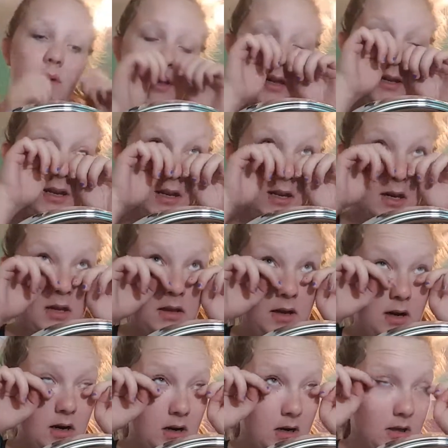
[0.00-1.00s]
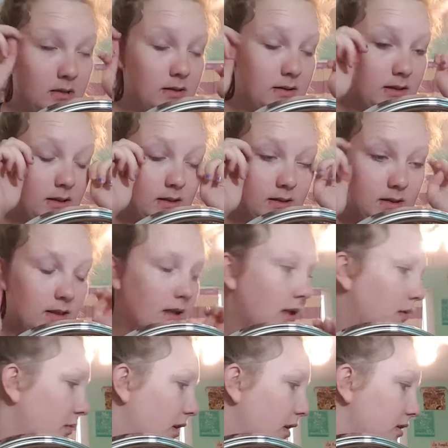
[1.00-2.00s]
And then there are
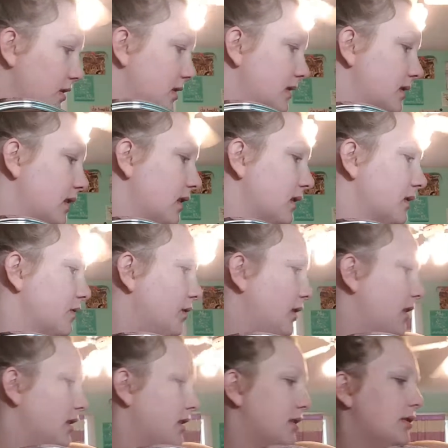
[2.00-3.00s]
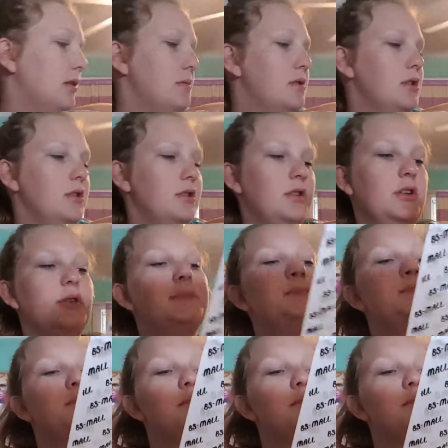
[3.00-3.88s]
16 brushes. Let's read the description to